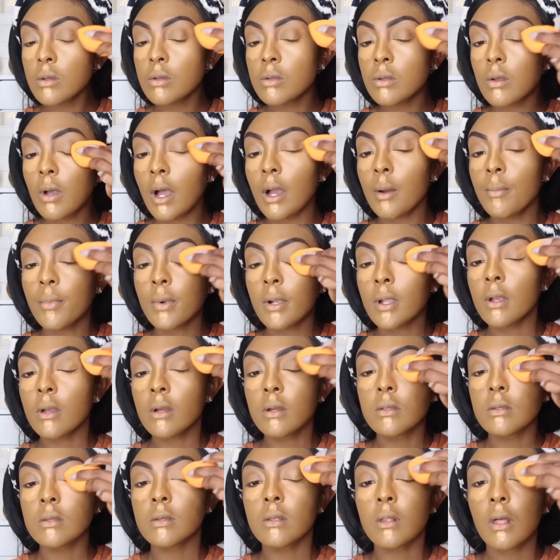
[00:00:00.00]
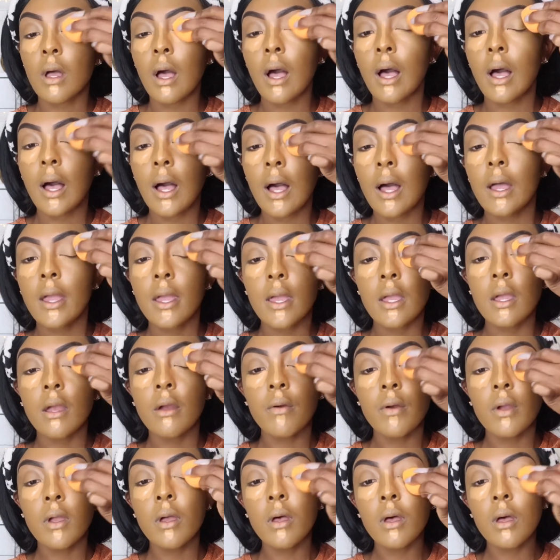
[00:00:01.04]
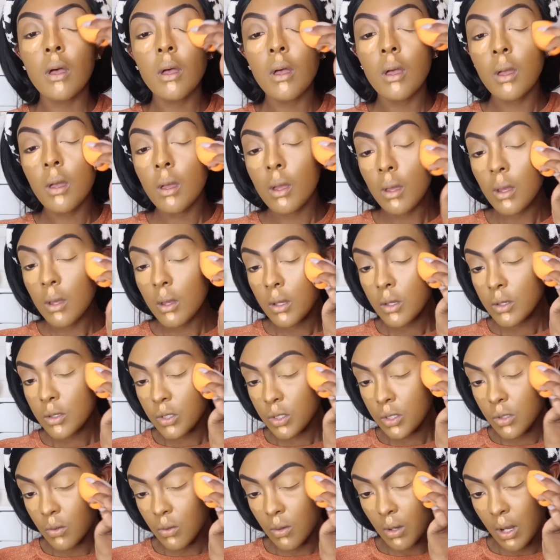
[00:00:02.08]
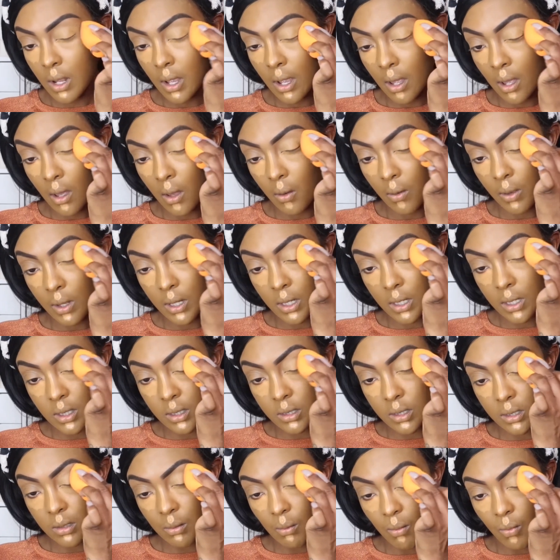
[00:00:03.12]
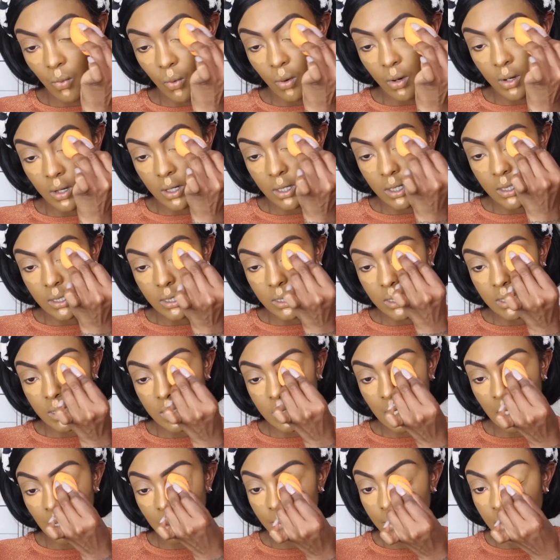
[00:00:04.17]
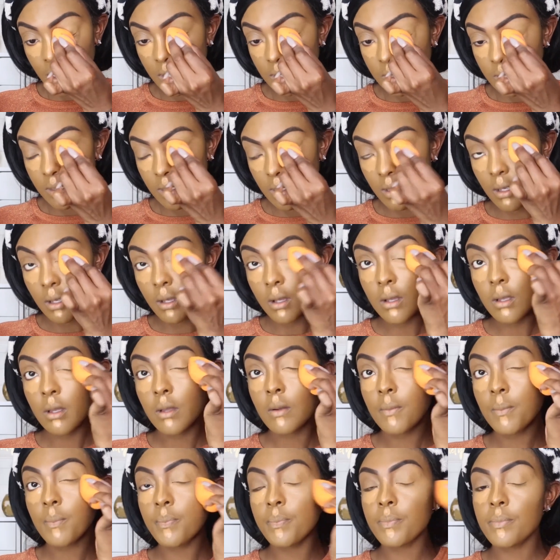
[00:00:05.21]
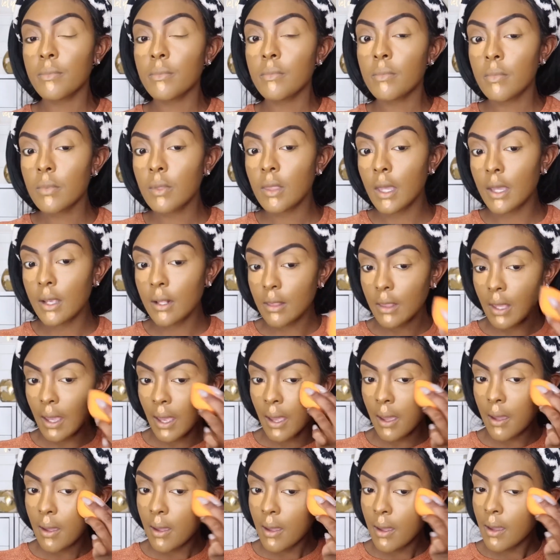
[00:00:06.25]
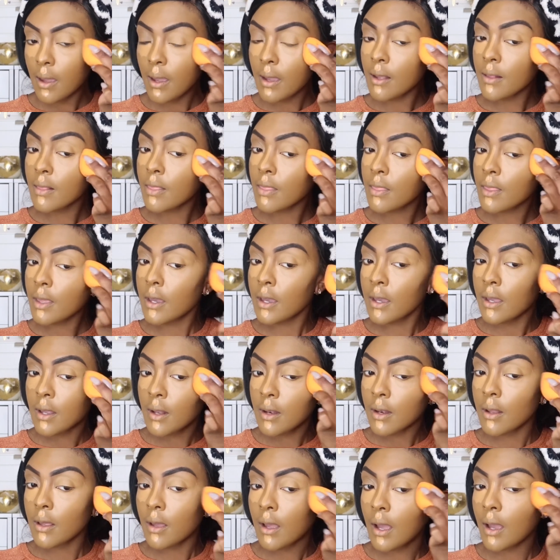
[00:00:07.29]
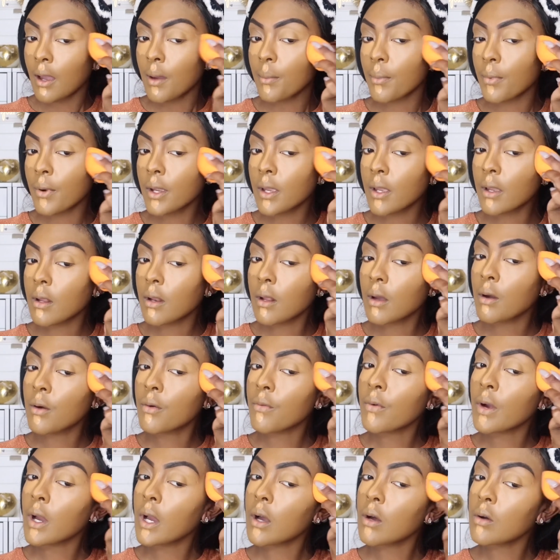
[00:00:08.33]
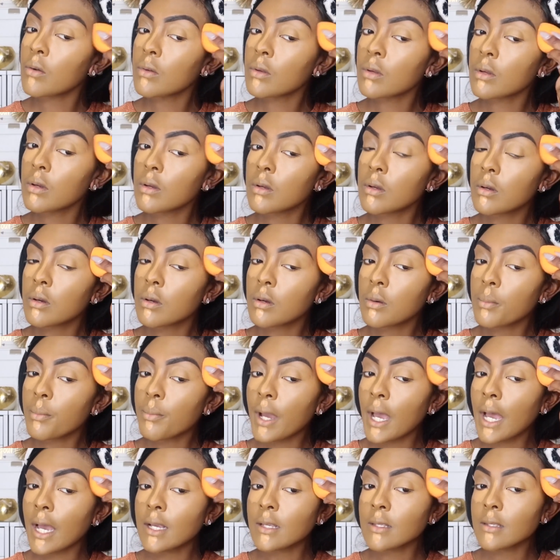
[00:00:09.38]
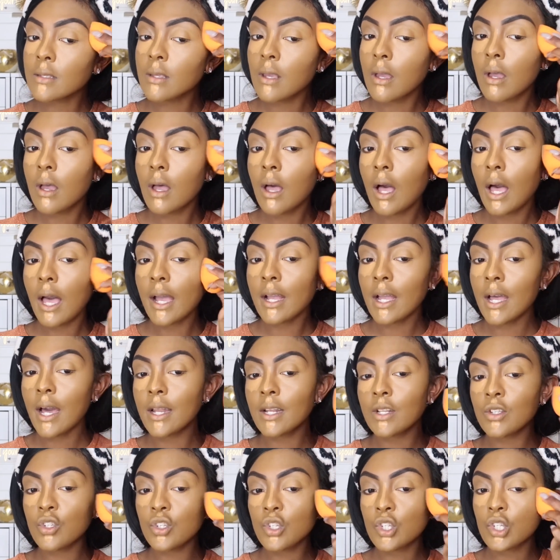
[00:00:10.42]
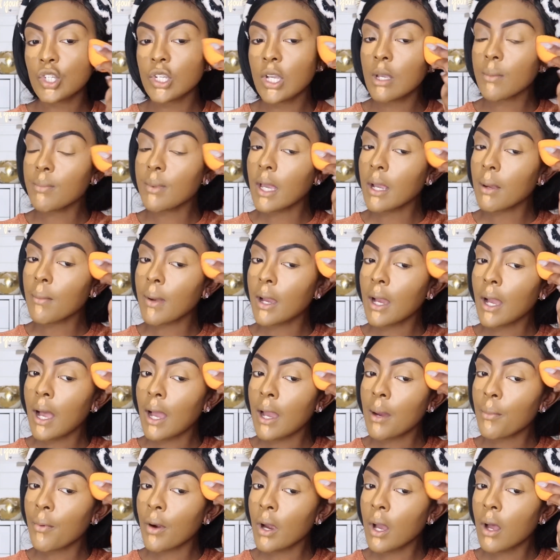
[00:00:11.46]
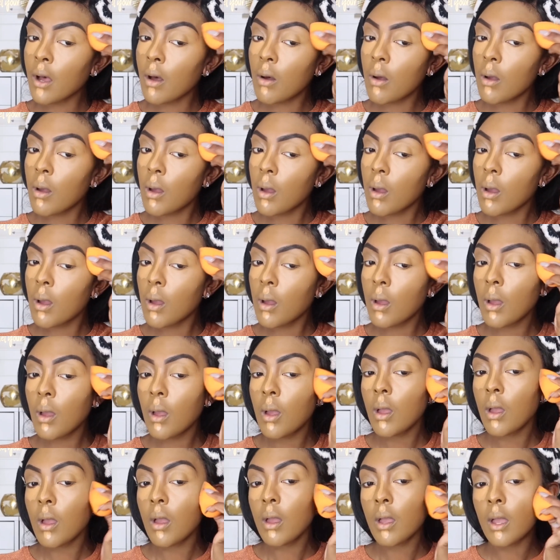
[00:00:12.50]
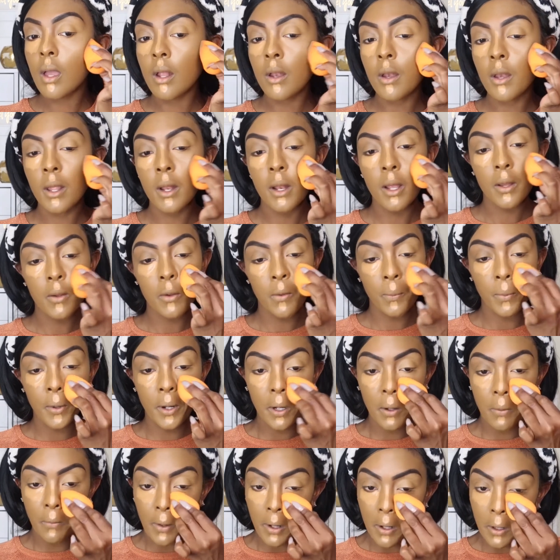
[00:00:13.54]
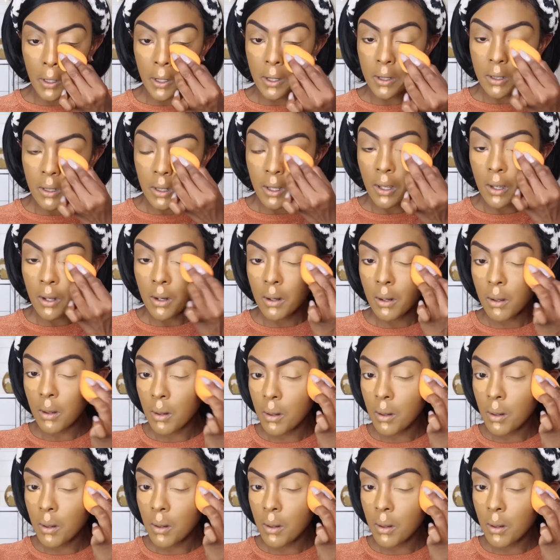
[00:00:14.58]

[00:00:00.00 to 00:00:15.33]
So I bring it into the eye area. So now it's more a seamless look like that. And then I bring it around past, I kind of just shape like my eyebrow and then I just bring it around like that.